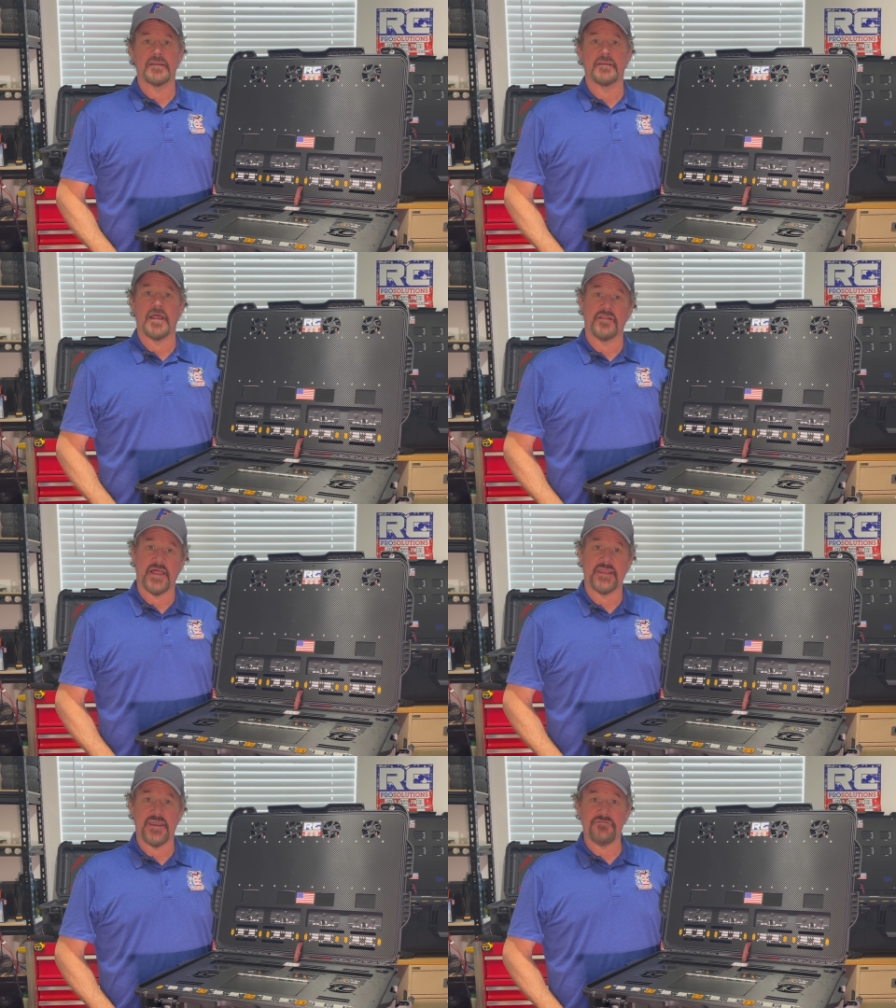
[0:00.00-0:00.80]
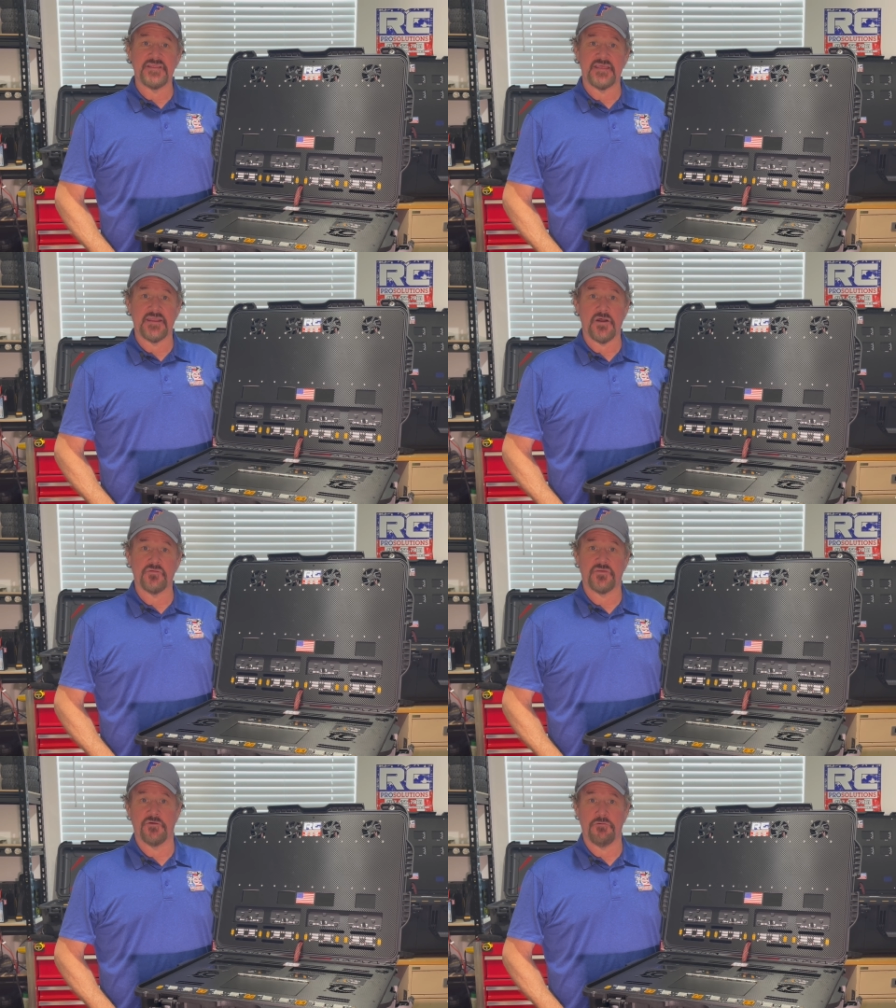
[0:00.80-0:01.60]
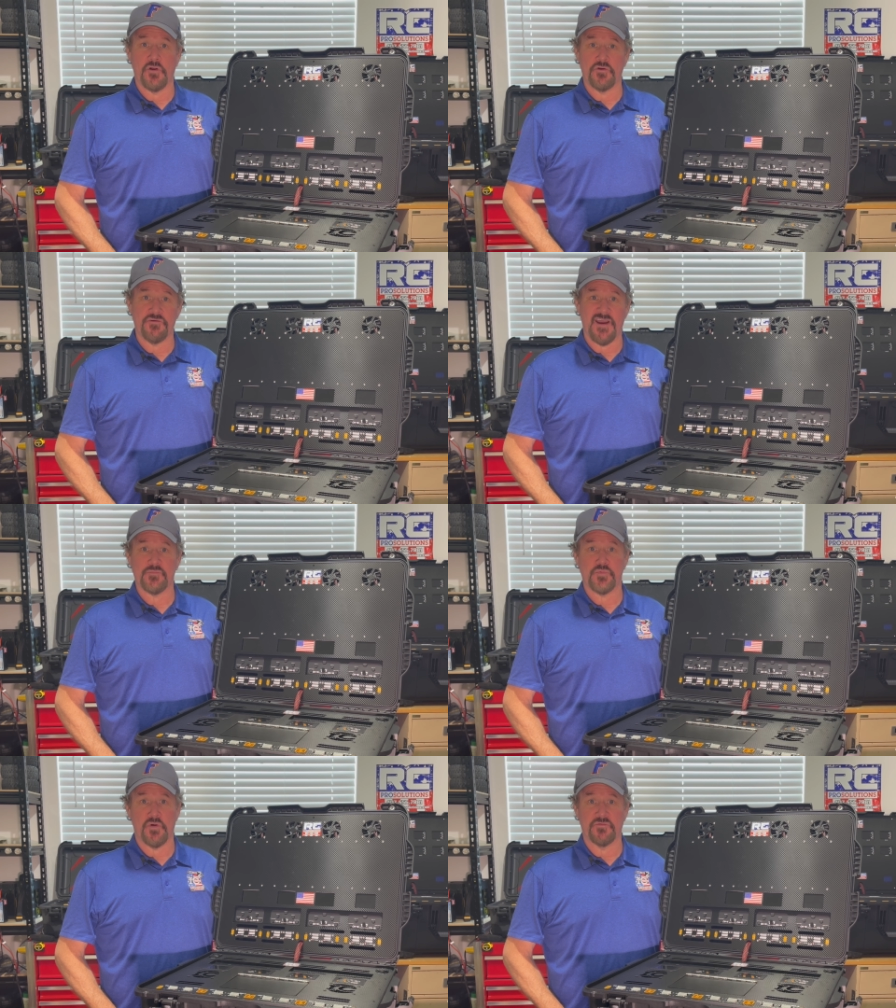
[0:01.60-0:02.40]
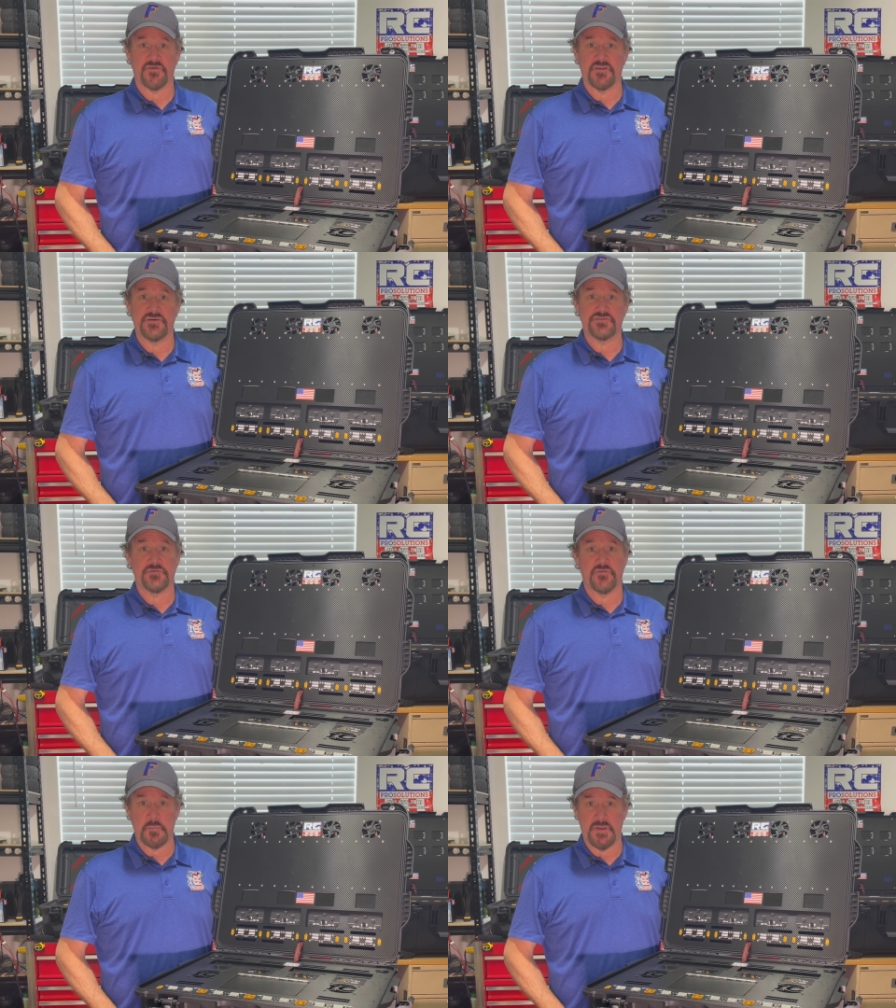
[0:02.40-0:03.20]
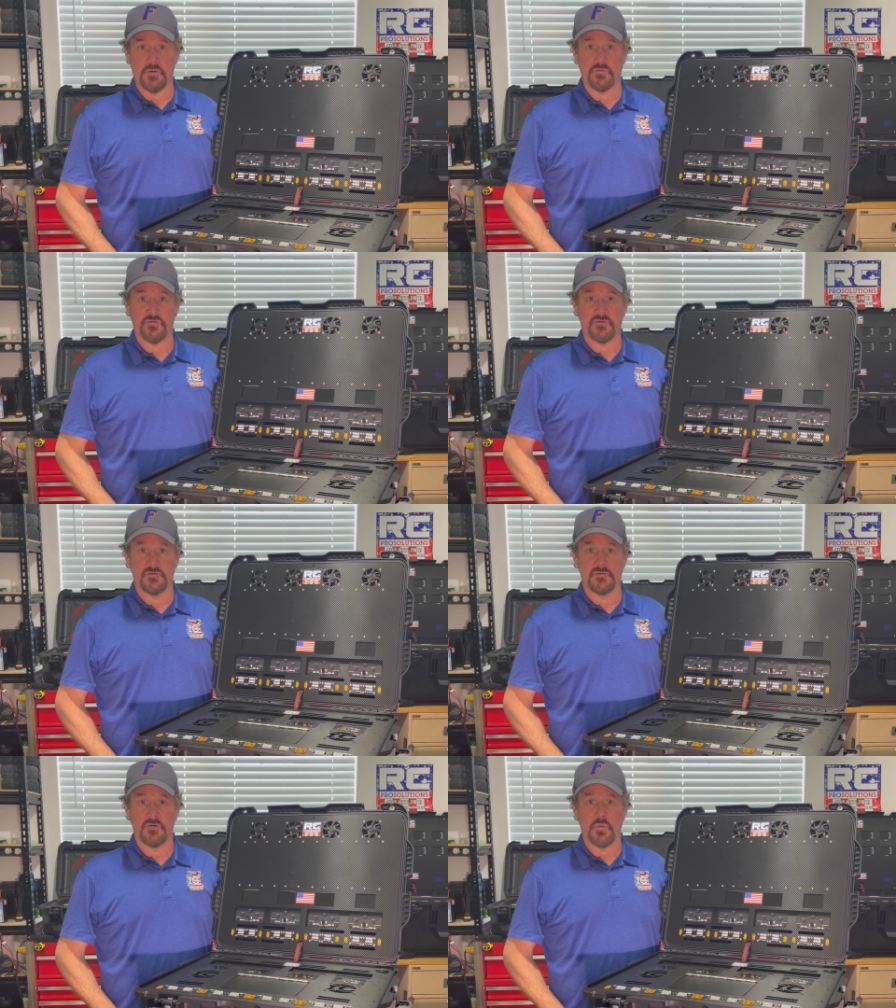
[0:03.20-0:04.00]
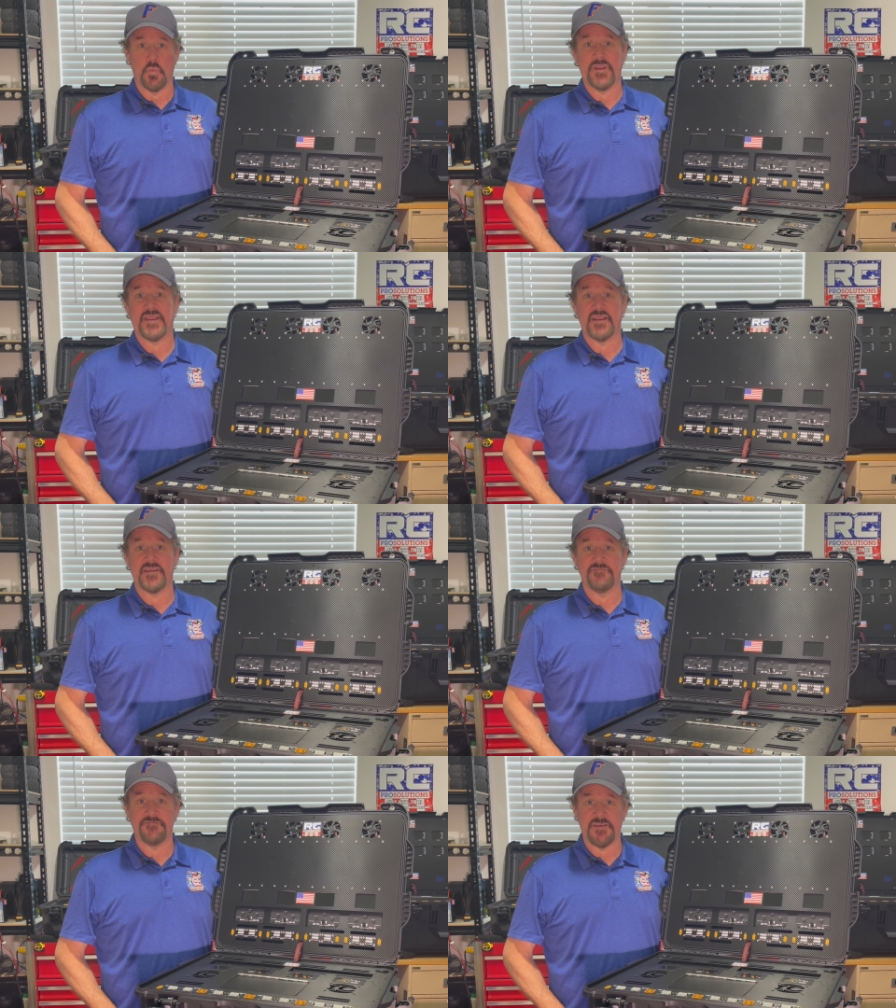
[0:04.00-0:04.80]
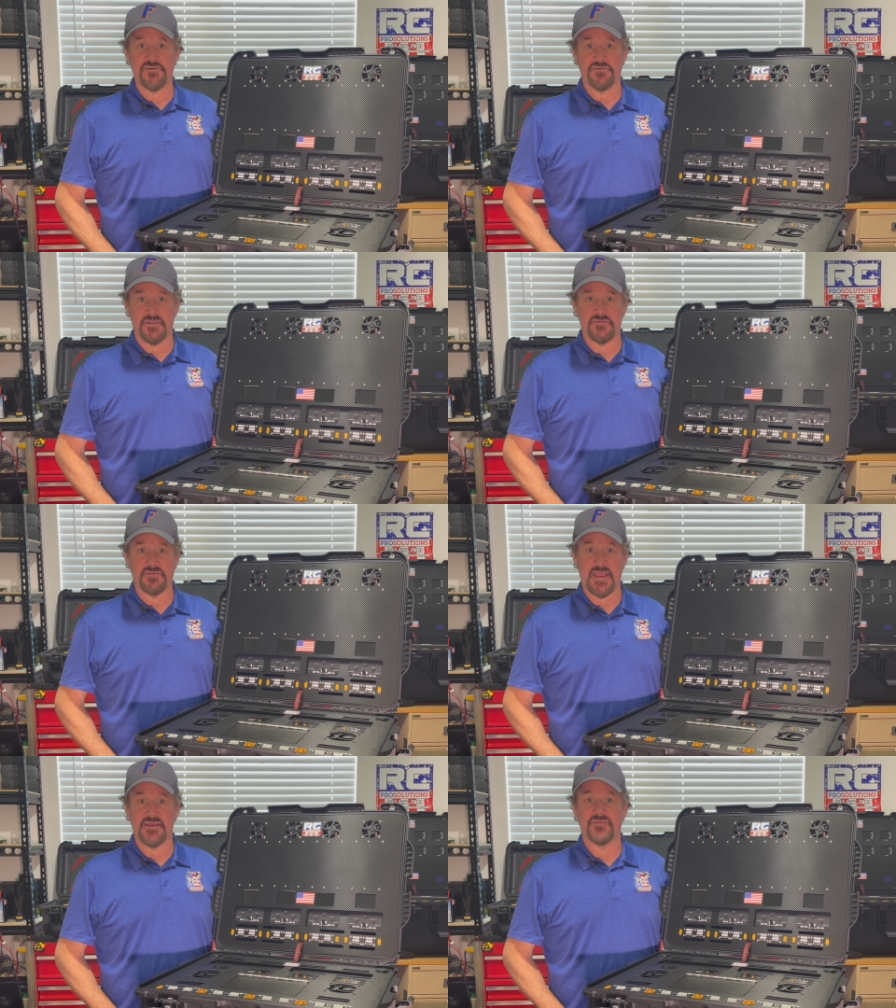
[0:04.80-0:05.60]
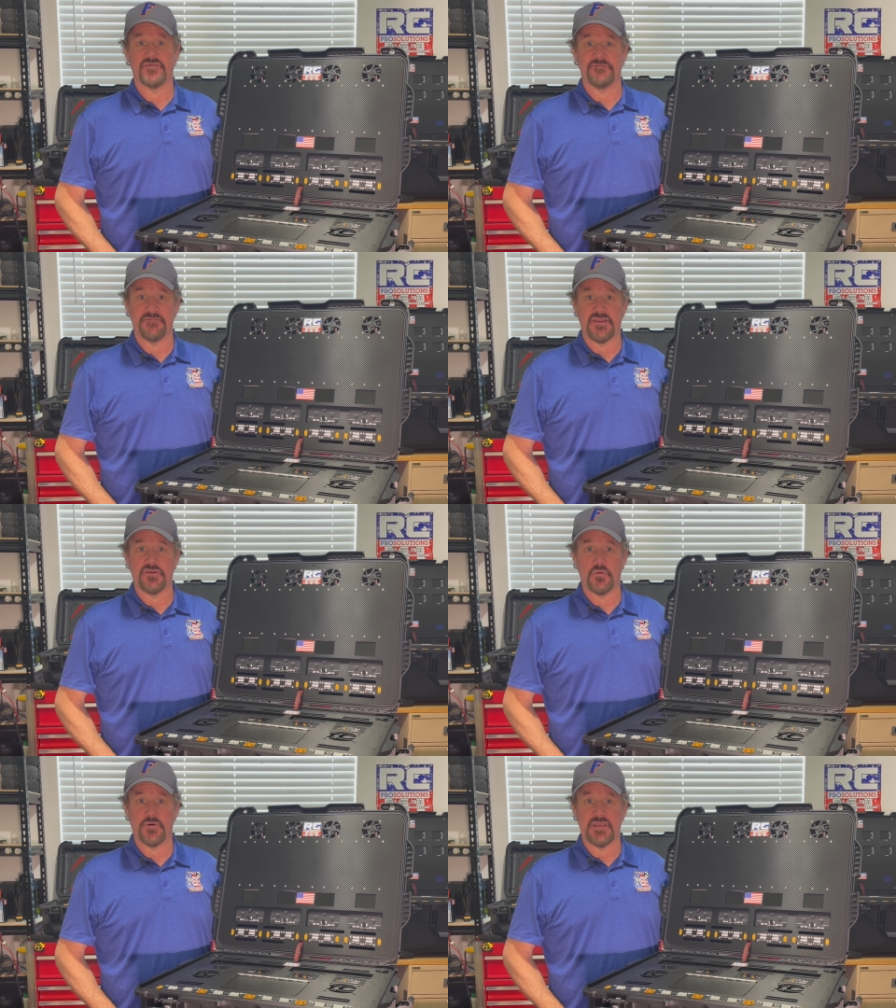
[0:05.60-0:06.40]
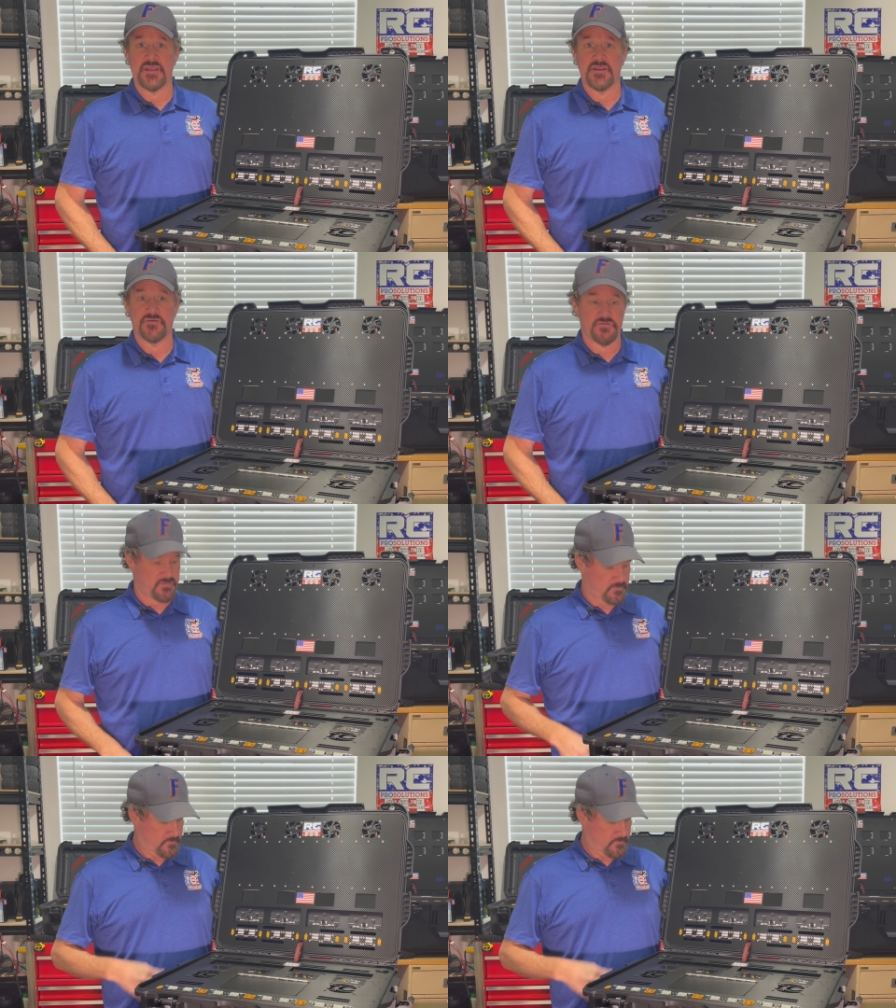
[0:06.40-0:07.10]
Now, like everything else that Rotorcraft Pro Solutions builds, we can configure this case to fit your needs.